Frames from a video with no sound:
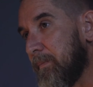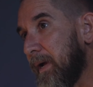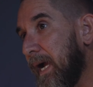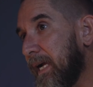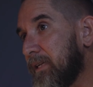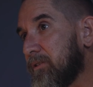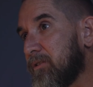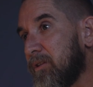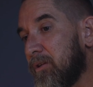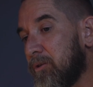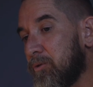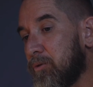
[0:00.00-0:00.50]
back
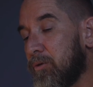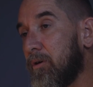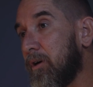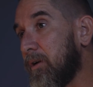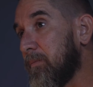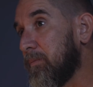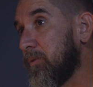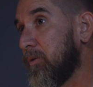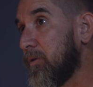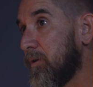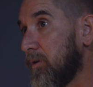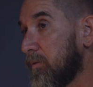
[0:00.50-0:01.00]
to the
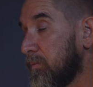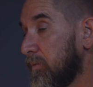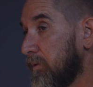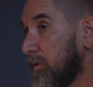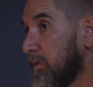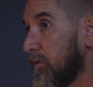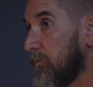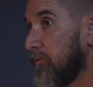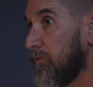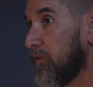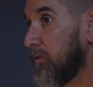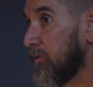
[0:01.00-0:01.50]
drawing board
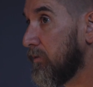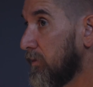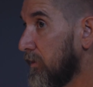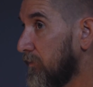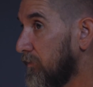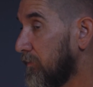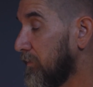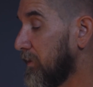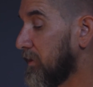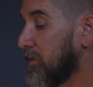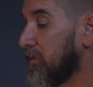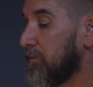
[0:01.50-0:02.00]
with a few
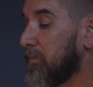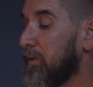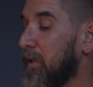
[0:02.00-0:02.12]
different bits and